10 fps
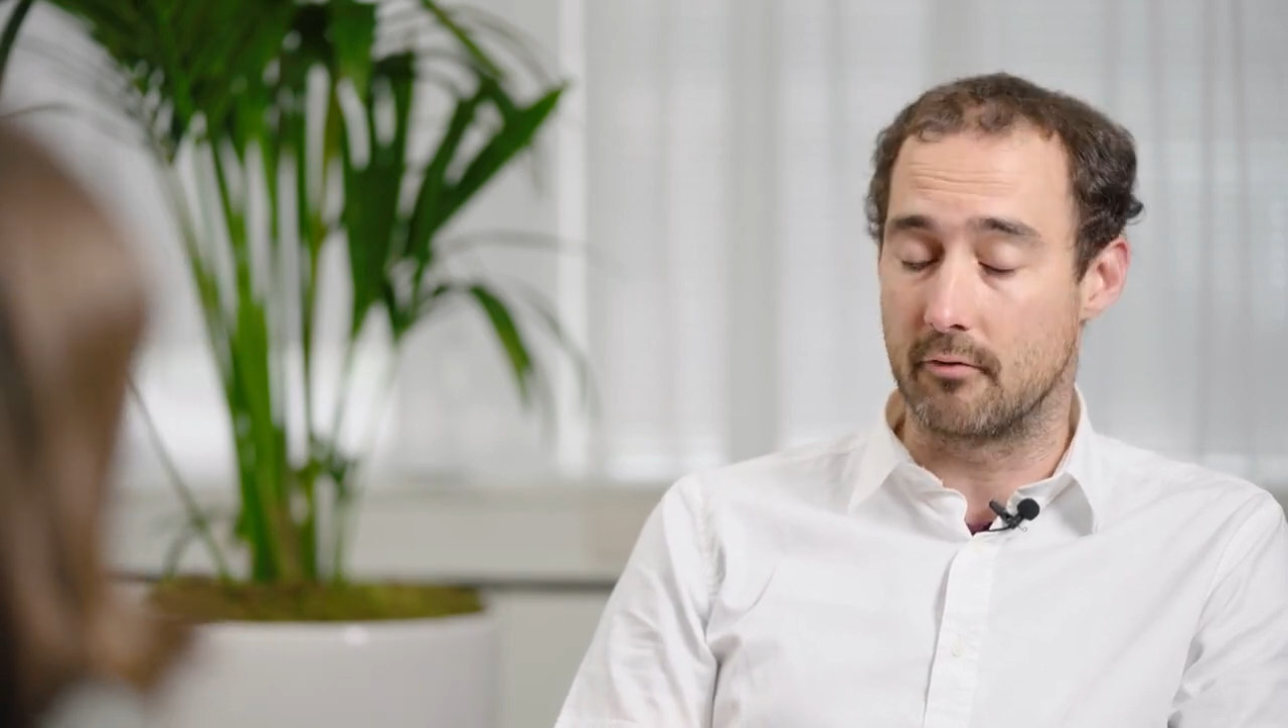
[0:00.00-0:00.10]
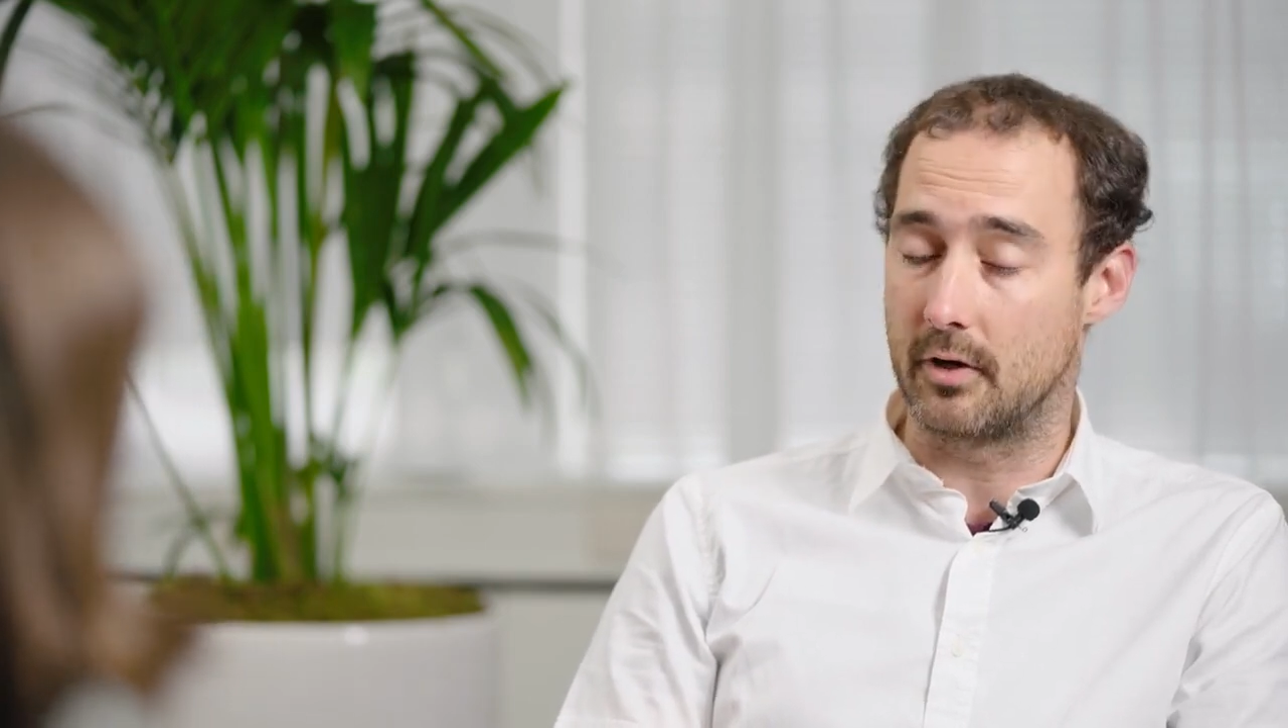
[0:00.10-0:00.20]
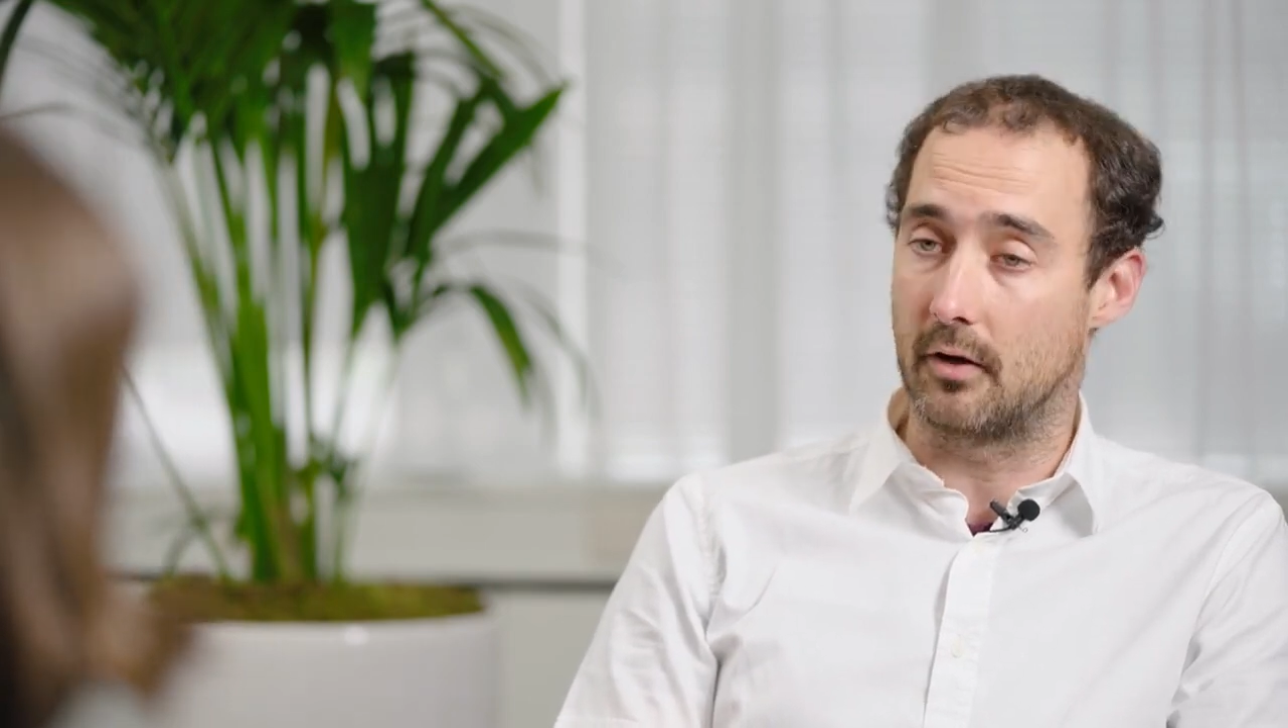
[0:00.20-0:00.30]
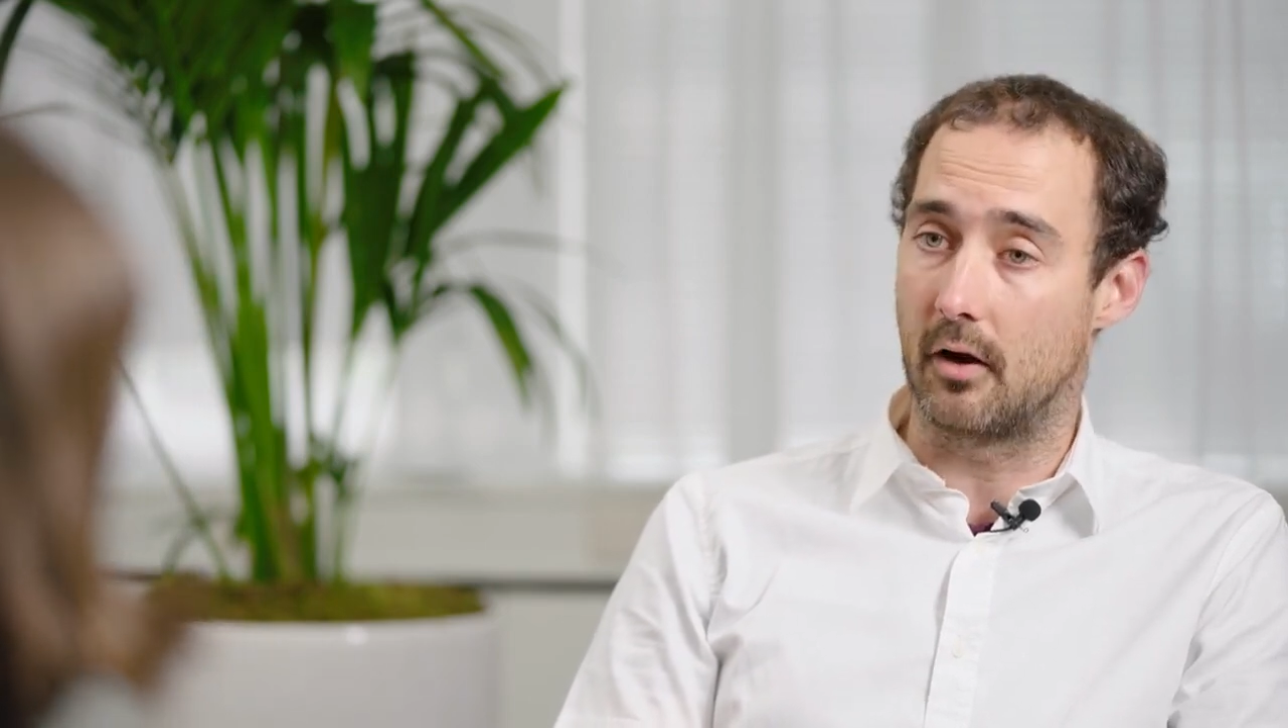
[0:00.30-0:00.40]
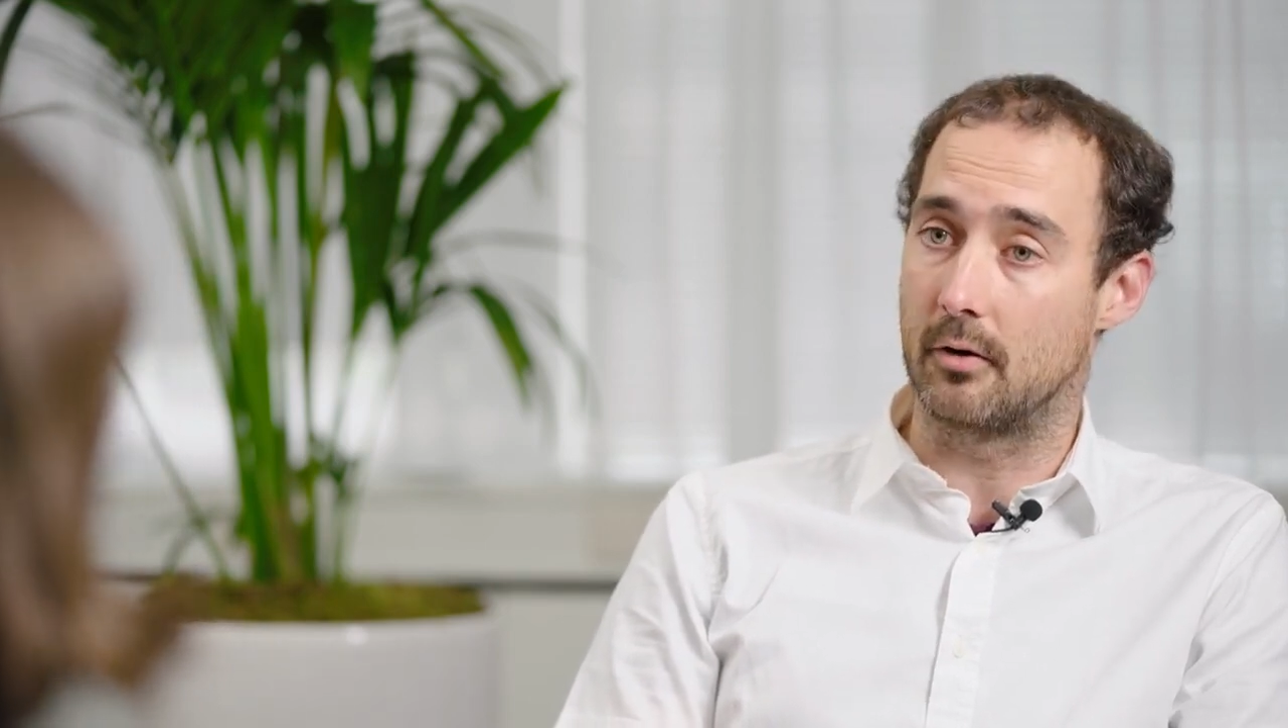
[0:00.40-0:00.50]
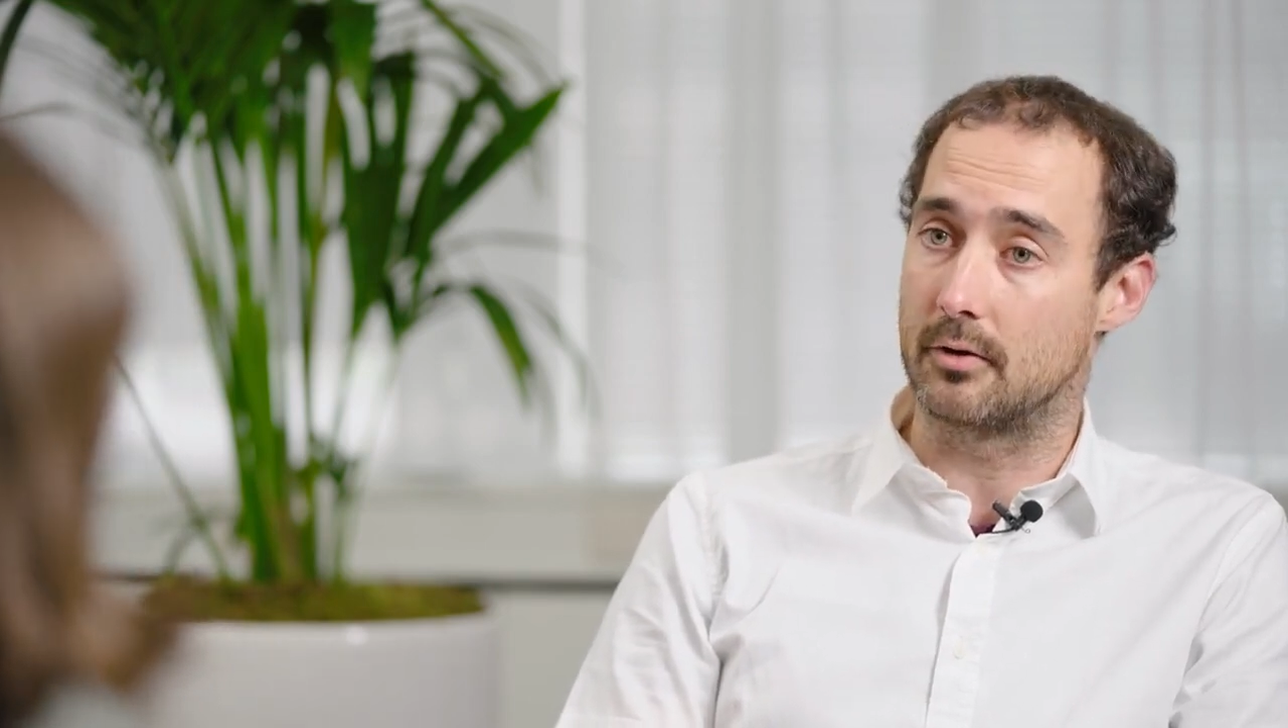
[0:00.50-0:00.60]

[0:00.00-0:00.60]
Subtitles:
really low,